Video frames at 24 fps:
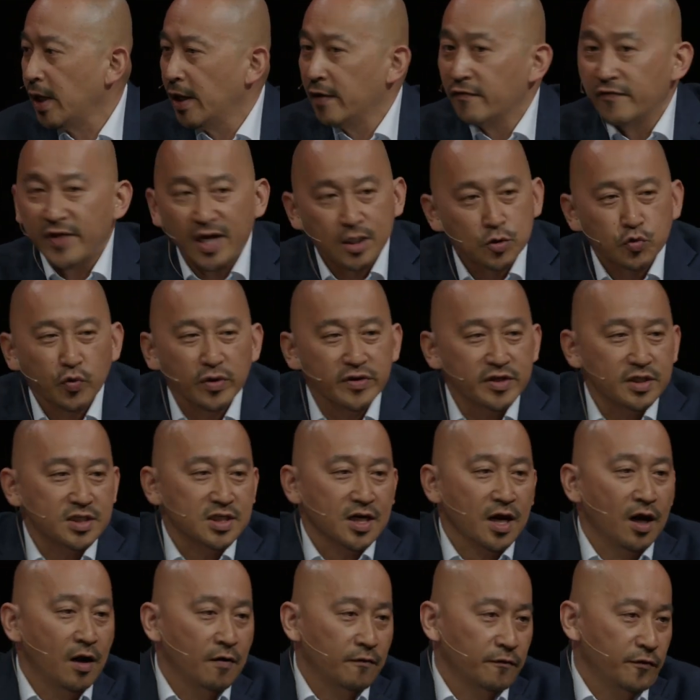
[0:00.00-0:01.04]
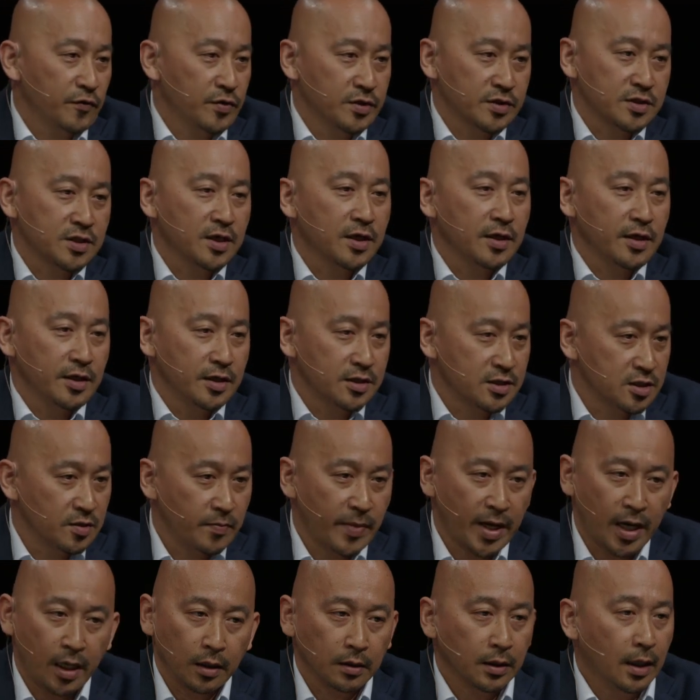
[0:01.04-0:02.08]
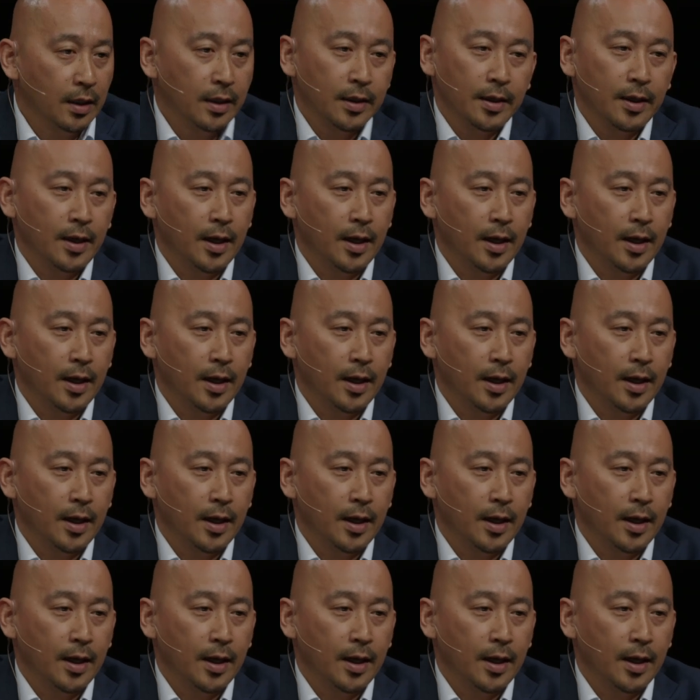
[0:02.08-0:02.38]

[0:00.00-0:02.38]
And that's what this conference is about.